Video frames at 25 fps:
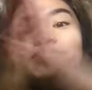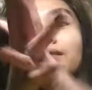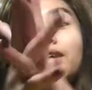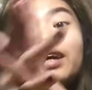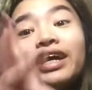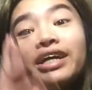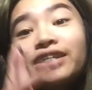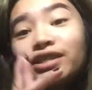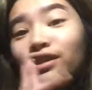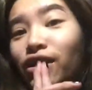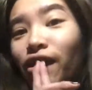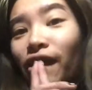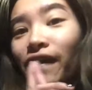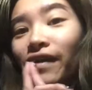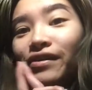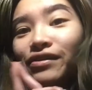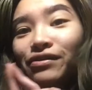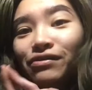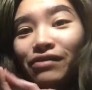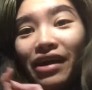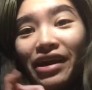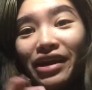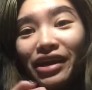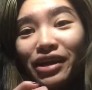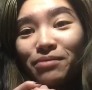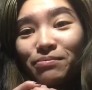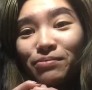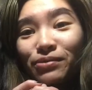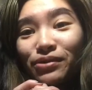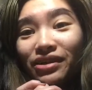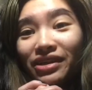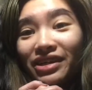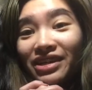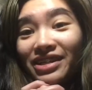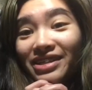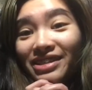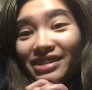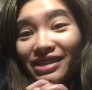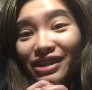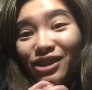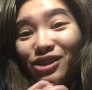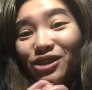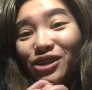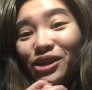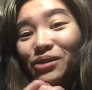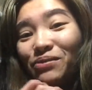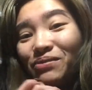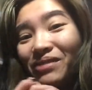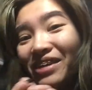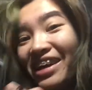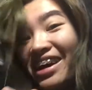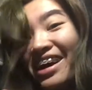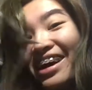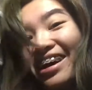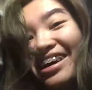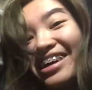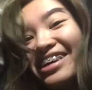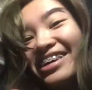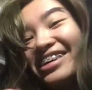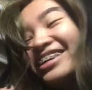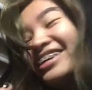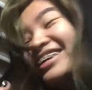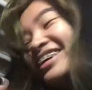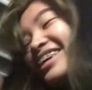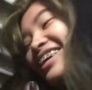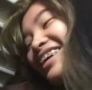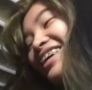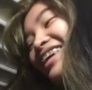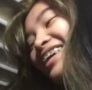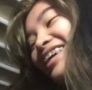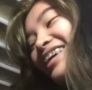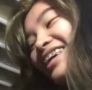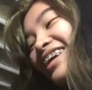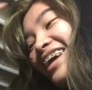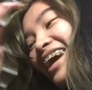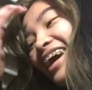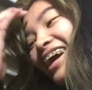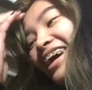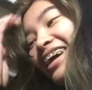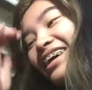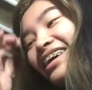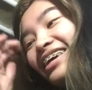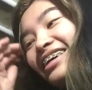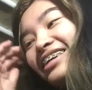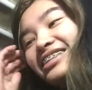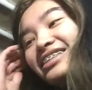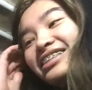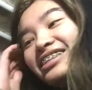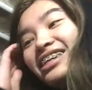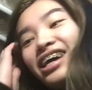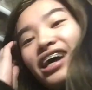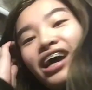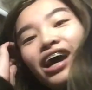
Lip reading: it's hard. Writing a book is extremely hard, and